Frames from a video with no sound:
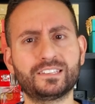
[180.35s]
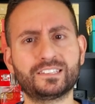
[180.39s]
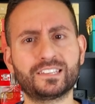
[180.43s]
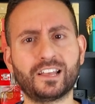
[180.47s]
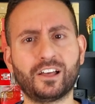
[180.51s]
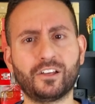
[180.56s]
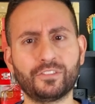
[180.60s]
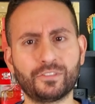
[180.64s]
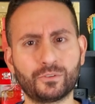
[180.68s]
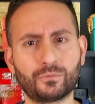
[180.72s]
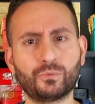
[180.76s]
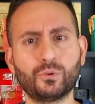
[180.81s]

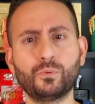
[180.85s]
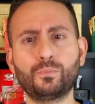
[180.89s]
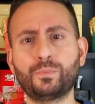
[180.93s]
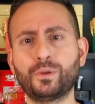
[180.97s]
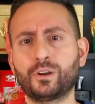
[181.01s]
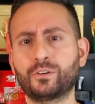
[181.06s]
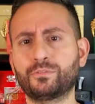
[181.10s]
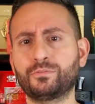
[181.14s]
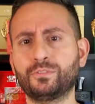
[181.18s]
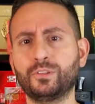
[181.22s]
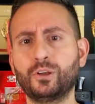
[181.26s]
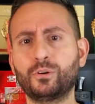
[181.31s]
sell the root
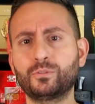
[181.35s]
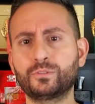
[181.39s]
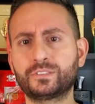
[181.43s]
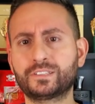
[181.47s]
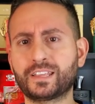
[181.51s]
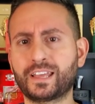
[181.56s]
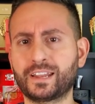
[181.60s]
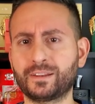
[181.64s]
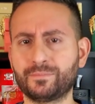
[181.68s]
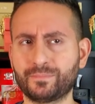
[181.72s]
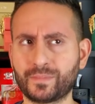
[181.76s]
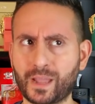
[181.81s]
beer floats
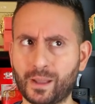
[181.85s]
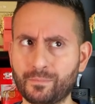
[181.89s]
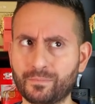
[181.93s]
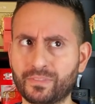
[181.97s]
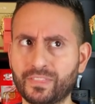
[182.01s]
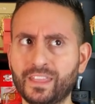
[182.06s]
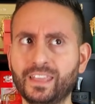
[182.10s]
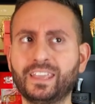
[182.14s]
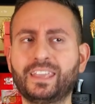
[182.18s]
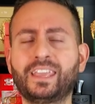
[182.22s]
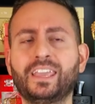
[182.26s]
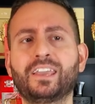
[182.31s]
that I'm
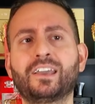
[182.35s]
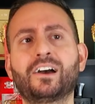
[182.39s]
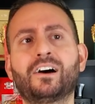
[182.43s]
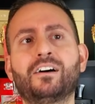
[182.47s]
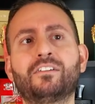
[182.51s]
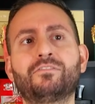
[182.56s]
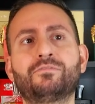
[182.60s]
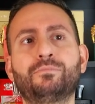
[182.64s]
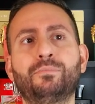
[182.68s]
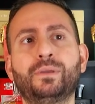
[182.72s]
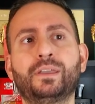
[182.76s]
thinking of